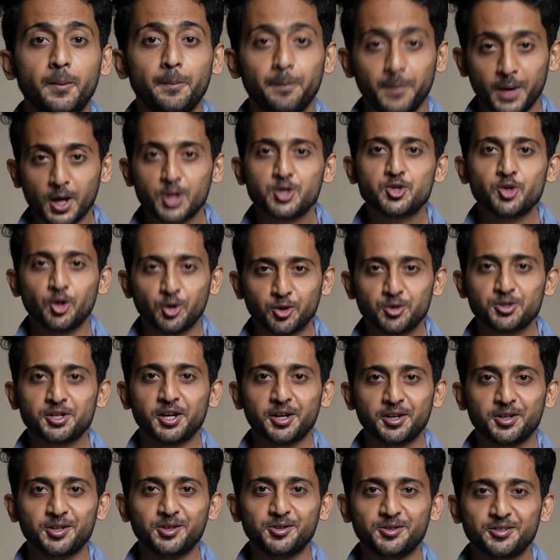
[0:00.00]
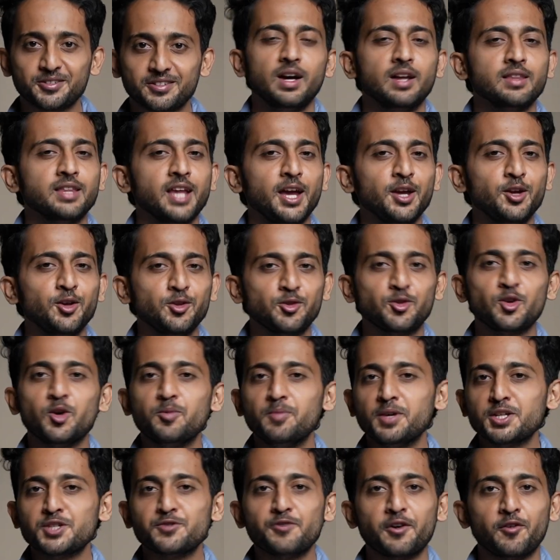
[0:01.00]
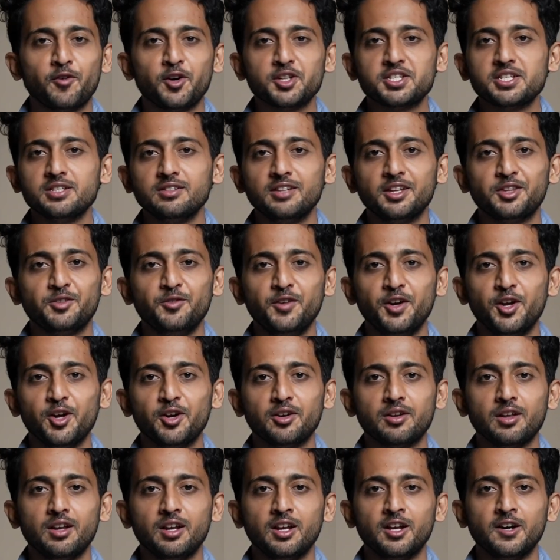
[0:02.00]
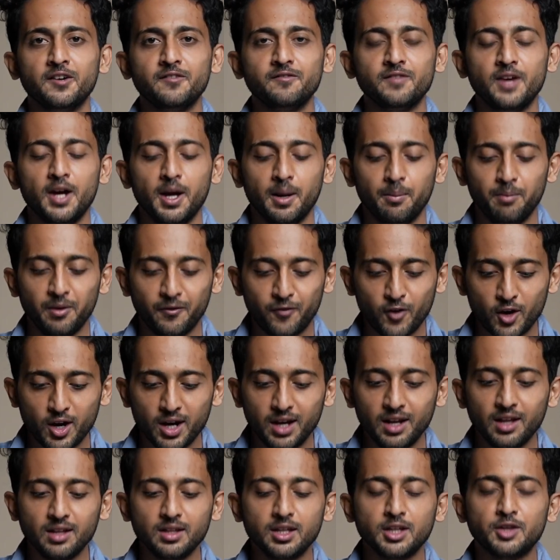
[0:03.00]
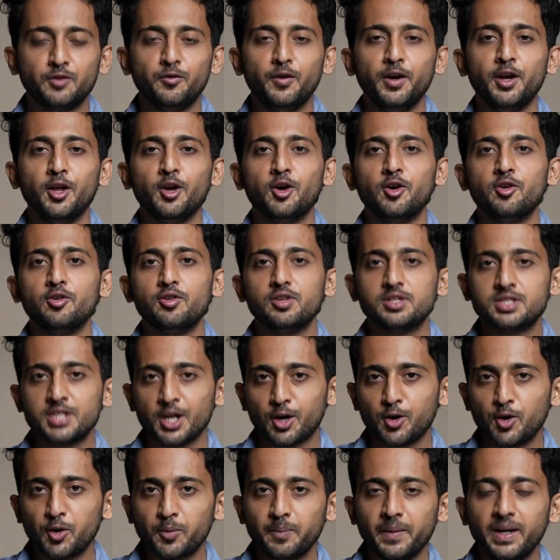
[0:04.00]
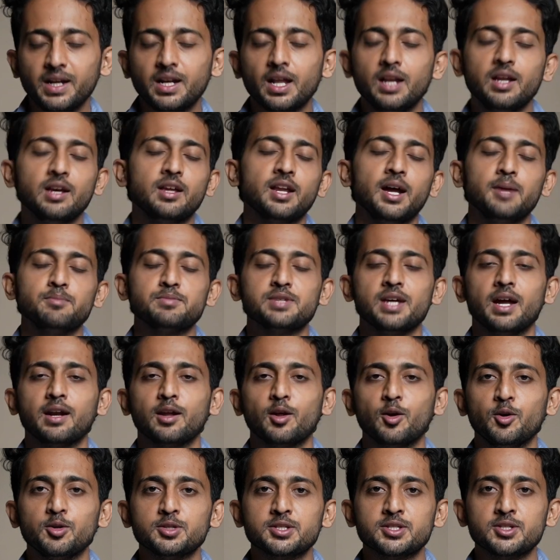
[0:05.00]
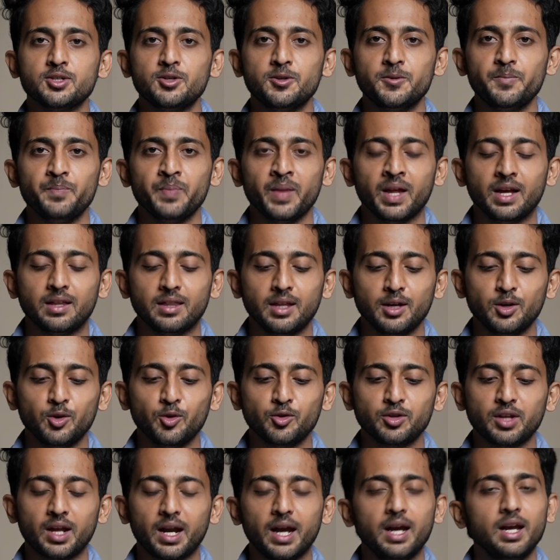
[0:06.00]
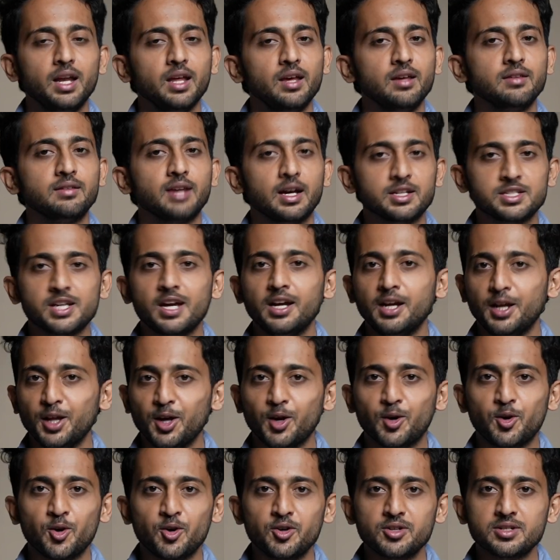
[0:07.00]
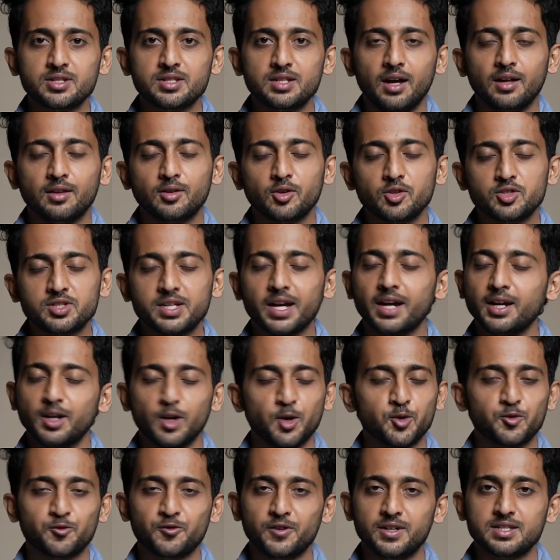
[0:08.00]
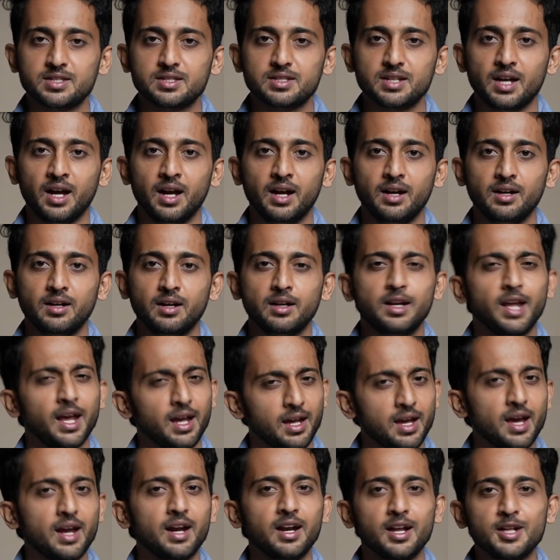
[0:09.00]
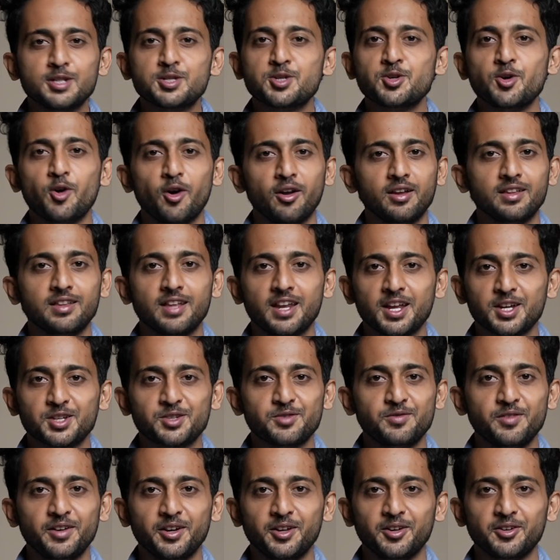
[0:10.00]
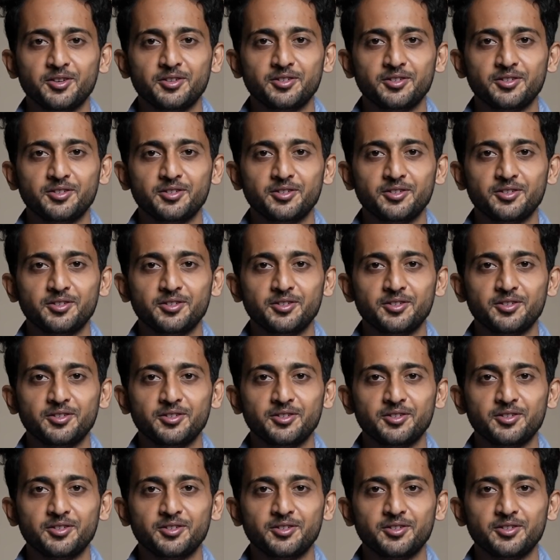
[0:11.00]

Make sure to check it out. Thank you so much for watching this video till now. Before ending this video, check out my Telegram channel also. The user I D is Ajay Decodes. So check it out once. And take care, and I'll see you all in the next video.